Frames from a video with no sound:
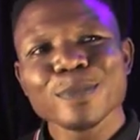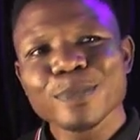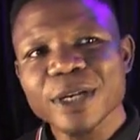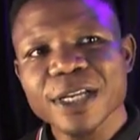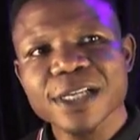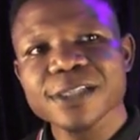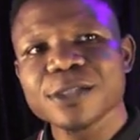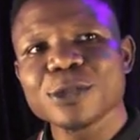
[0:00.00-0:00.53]

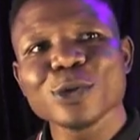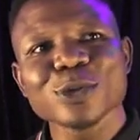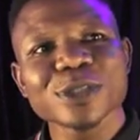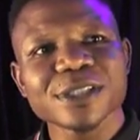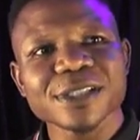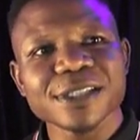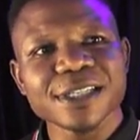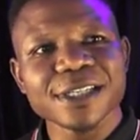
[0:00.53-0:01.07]
Please don't
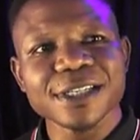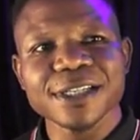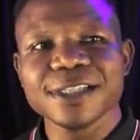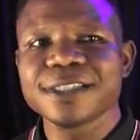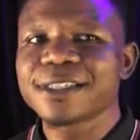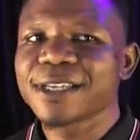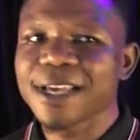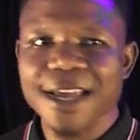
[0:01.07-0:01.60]

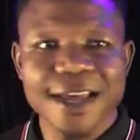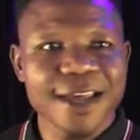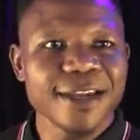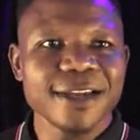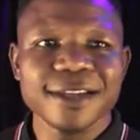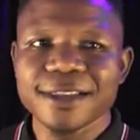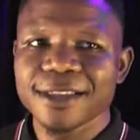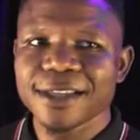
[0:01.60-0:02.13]
delete
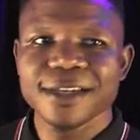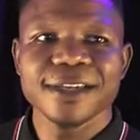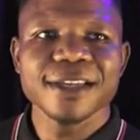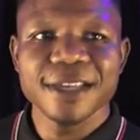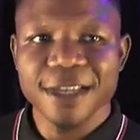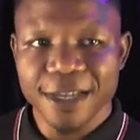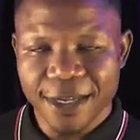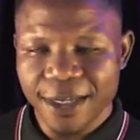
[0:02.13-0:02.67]
anything
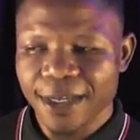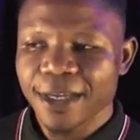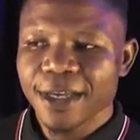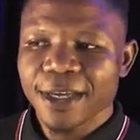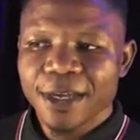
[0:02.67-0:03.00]
here.